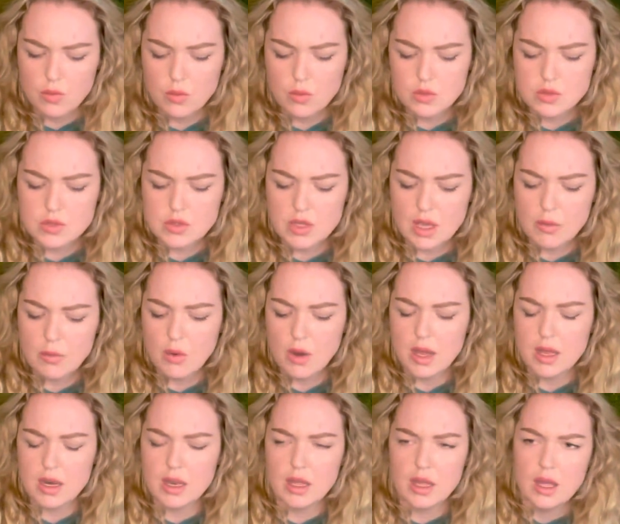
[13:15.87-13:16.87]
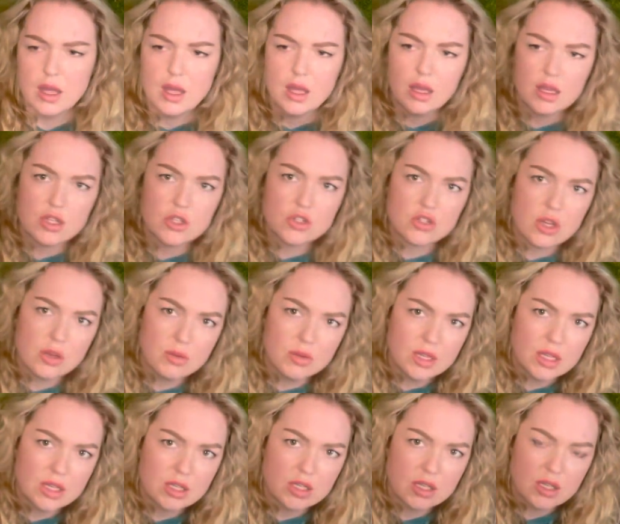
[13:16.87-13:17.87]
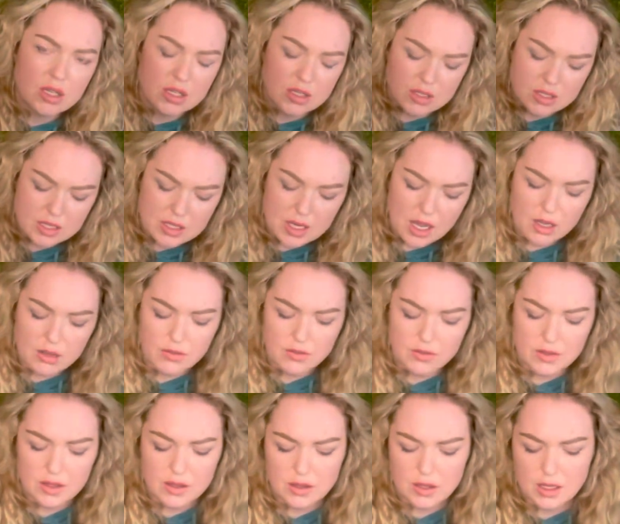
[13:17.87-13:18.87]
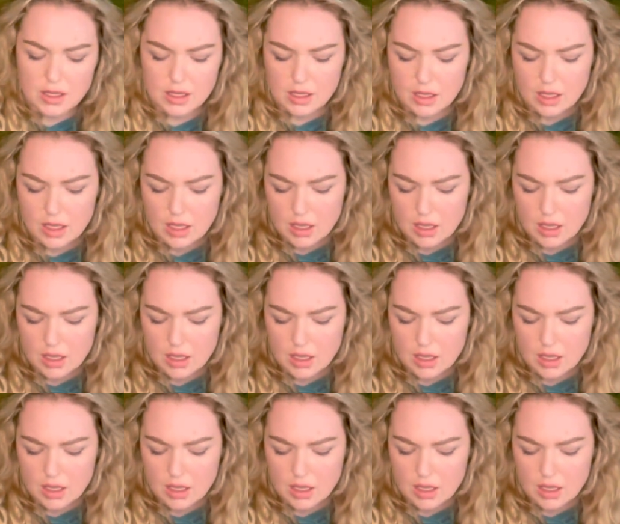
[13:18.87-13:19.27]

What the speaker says: somewhat contributing to this stuck feeling.